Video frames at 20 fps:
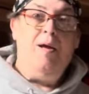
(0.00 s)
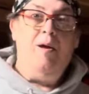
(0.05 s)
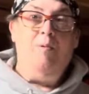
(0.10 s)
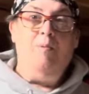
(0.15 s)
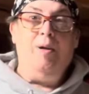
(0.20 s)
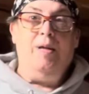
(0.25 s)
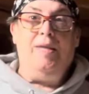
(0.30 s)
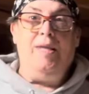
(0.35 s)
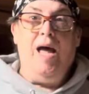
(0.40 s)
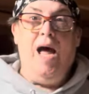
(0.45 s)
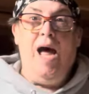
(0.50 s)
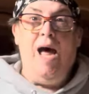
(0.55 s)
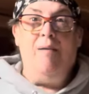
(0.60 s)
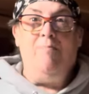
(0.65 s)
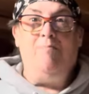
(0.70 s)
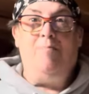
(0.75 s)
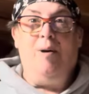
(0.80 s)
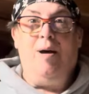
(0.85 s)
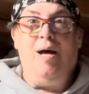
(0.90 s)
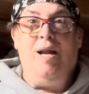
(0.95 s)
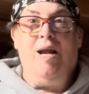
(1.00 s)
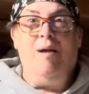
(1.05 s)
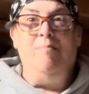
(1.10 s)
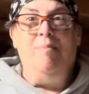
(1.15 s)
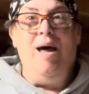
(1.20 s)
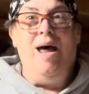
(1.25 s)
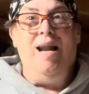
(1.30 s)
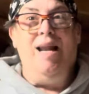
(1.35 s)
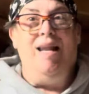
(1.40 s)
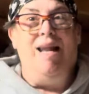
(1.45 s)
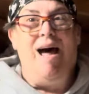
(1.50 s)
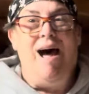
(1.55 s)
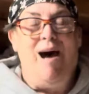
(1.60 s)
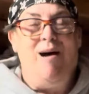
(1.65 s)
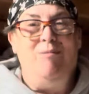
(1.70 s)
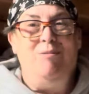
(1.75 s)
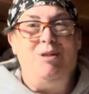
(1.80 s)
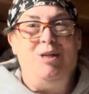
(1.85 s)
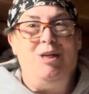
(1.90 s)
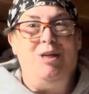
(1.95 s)
with that, but I'm not
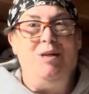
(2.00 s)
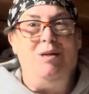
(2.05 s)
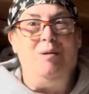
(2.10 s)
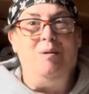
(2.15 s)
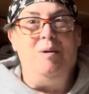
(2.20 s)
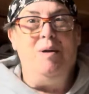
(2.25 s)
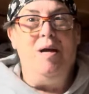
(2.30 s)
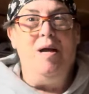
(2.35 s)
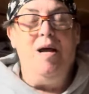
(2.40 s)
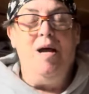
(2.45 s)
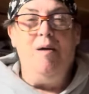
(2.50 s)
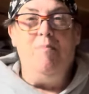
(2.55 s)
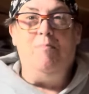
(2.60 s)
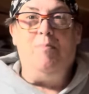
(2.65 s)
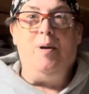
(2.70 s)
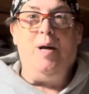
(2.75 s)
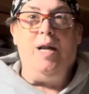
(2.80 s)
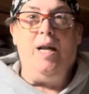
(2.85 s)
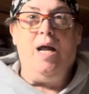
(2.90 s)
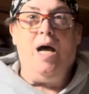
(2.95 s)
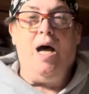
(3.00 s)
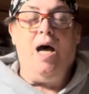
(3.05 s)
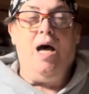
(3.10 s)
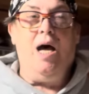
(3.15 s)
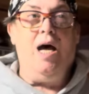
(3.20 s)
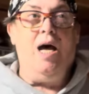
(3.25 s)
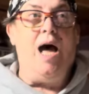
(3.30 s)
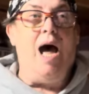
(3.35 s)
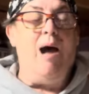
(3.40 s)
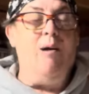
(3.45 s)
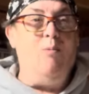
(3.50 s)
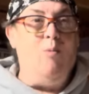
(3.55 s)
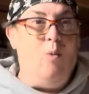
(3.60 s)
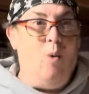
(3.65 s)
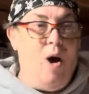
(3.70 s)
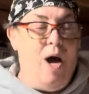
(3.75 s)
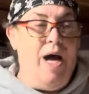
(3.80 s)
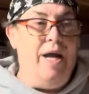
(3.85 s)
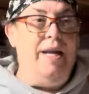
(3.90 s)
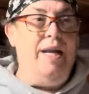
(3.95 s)
allowed to. But uh, I
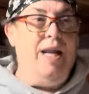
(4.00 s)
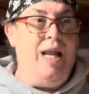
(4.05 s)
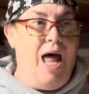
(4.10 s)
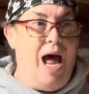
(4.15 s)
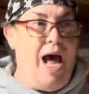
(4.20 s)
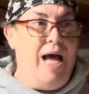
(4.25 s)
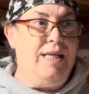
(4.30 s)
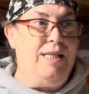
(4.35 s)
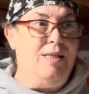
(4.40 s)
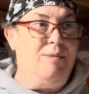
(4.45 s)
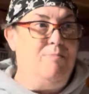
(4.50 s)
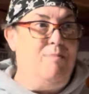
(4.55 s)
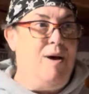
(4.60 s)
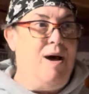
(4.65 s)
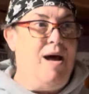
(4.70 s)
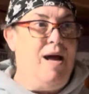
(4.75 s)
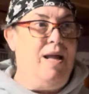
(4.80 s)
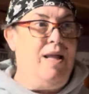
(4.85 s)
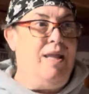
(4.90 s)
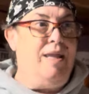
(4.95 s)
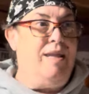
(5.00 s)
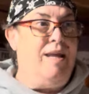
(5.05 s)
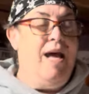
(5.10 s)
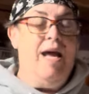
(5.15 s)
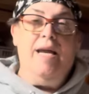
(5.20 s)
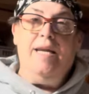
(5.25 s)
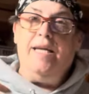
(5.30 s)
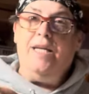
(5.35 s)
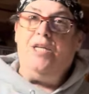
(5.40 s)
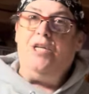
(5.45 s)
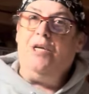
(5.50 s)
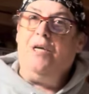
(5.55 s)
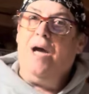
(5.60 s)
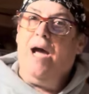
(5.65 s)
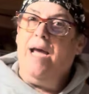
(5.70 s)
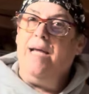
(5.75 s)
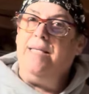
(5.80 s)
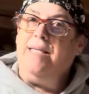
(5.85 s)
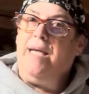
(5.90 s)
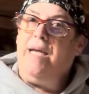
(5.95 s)
won last month. Did you
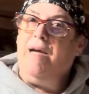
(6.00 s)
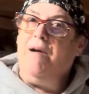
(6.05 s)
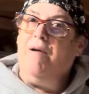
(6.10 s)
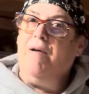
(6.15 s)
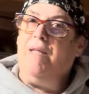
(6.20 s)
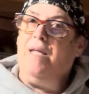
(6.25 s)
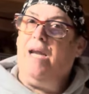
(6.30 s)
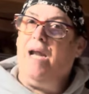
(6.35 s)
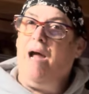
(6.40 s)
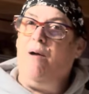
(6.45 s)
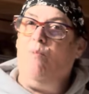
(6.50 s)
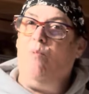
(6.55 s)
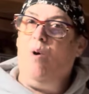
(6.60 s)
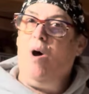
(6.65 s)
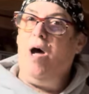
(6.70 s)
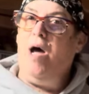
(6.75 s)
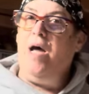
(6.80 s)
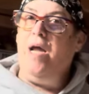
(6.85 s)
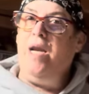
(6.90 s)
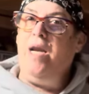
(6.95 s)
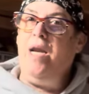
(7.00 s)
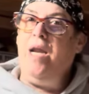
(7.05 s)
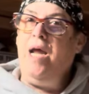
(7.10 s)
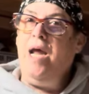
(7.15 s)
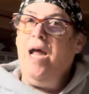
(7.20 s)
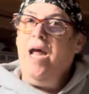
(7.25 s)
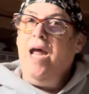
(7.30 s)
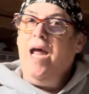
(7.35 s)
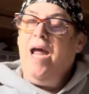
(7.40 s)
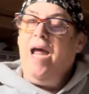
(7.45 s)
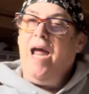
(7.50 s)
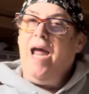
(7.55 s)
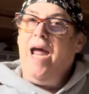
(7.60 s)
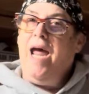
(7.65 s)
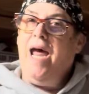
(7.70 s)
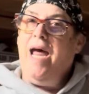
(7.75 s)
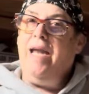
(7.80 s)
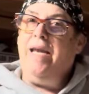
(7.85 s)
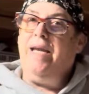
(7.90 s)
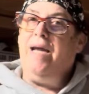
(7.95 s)
guys hear that I won
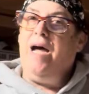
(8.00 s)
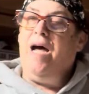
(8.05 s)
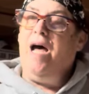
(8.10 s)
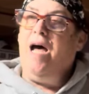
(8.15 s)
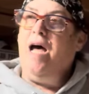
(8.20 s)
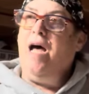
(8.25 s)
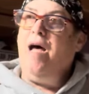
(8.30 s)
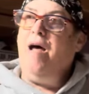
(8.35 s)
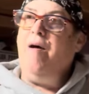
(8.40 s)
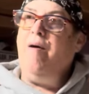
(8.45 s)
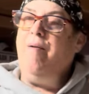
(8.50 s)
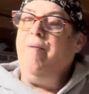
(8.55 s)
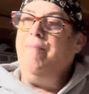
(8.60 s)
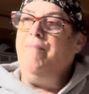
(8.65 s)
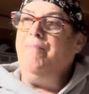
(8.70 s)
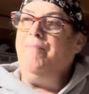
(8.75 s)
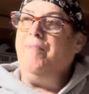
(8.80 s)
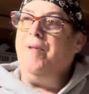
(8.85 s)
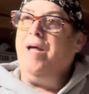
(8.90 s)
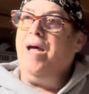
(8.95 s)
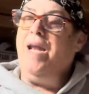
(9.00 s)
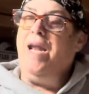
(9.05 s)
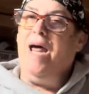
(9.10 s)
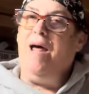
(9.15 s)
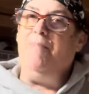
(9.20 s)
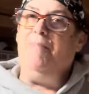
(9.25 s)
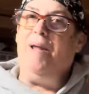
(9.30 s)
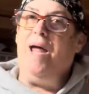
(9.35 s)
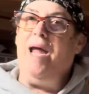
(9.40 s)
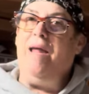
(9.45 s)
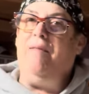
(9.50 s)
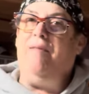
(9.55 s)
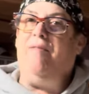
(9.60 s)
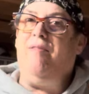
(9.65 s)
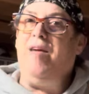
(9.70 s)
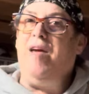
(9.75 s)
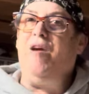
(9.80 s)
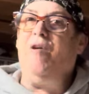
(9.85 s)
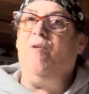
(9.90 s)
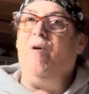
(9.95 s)
and um and I'm like
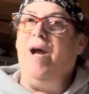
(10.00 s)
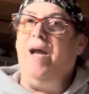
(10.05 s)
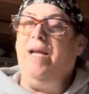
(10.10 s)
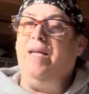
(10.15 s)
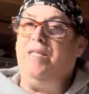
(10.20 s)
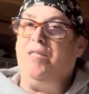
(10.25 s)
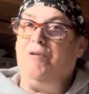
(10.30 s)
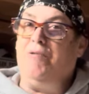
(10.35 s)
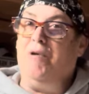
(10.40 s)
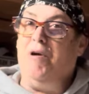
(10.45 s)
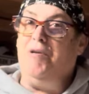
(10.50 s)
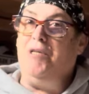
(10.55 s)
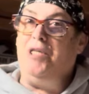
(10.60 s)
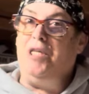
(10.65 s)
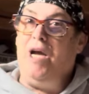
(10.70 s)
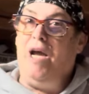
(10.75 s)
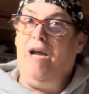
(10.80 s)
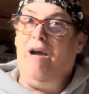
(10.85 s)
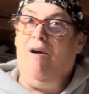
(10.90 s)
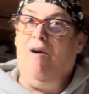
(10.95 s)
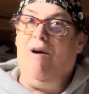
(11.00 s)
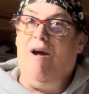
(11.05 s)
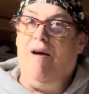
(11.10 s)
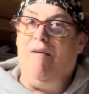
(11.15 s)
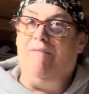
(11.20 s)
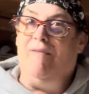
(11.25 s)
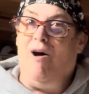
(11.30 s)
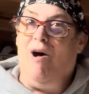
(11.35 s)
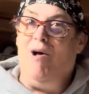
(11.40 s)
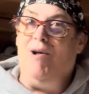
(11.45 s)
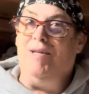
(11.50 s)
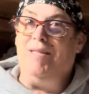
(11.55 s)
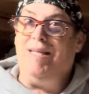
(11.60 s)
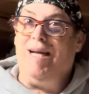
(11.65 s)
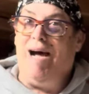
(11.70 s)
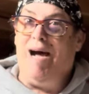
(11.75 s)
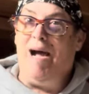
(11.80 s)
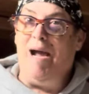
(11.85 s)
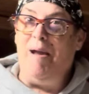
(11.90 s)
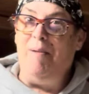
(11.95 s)
the greatest crocheter of all
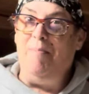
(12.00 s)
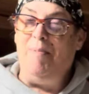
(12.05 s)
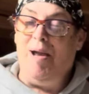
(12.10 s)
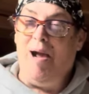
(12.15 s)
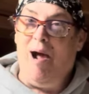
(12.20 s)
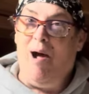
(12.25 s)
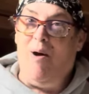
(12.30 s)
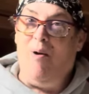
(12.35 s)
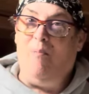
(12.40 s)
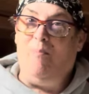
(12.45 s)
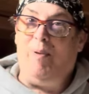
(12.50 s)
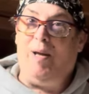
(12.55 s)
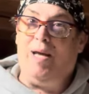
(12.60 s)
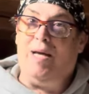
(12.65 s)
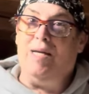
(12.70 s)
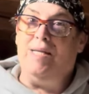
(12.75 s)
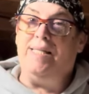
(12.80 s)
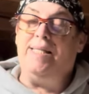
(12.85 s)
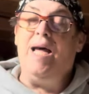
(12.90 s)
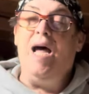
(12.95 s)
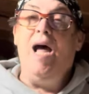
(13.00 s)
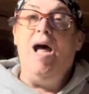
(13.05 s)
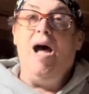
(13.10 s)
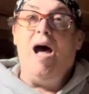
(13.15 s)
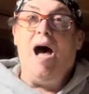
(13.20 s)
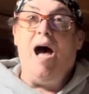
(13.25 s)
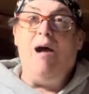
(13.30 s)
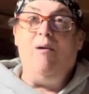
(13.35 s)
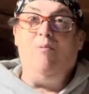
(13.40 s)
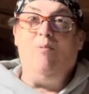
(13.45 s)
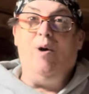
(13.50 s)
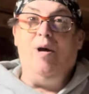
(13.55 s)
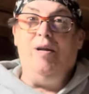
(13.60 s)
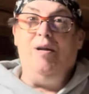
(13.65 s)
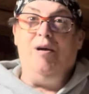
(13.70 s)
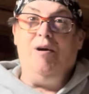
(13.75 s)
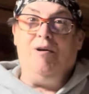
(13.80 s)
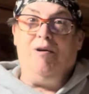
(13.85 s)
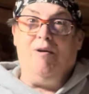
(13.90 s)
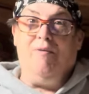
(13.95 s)
time now because I
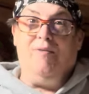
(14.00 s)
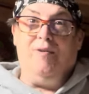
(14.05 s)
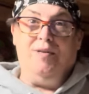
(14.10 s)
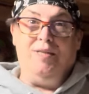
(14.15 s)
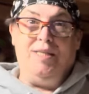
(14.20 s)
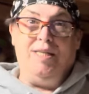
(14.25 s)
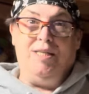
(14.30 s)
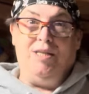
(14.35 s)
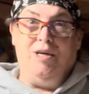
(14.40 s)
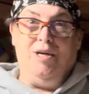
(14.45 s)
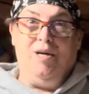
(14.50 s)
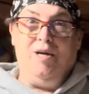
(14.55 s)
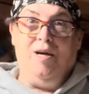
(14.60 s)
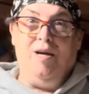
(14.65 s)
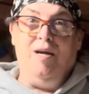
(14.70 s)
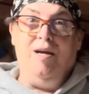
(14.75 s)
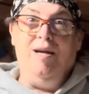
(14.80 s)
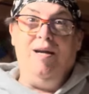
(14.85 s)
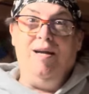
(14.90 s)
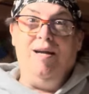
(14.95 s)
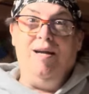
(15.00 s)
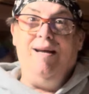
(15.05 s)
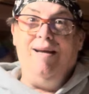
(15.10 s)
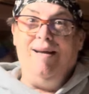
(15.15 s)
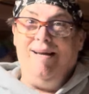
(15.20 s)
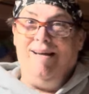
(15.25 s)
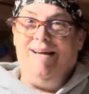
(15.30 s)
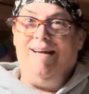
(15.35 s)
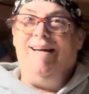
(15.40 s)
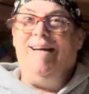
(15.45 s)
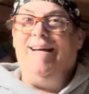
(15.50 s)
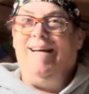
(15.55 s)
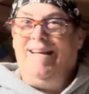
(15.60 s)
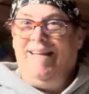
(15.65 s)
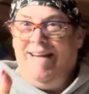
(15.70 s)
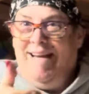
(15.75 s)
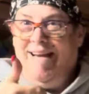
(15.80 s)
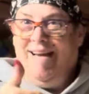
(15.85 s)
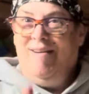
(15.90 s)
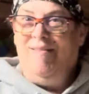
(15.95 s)
won hooker versus hooker. Uh-huh.
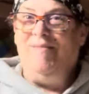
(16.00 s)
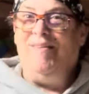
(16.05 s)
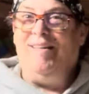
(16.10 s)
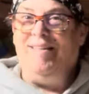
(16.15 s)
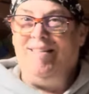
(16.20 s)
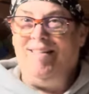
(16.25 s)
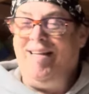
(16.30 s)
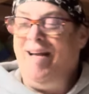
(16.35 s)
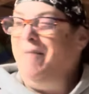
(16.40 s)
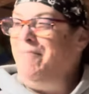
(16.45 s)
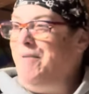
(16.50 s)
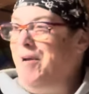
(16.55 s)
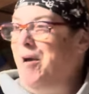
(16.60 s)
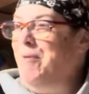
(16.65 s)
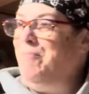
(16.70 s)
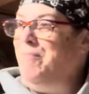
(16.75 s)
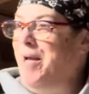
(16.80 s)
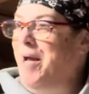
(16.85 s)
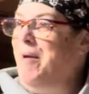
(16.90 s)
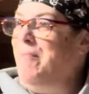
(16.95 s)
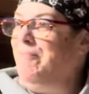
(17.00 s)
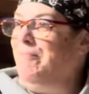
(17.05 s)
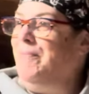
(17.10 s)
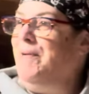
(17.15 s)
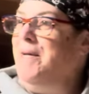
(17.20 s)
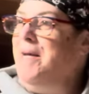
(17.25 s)
yeah, Yep, yep, yep.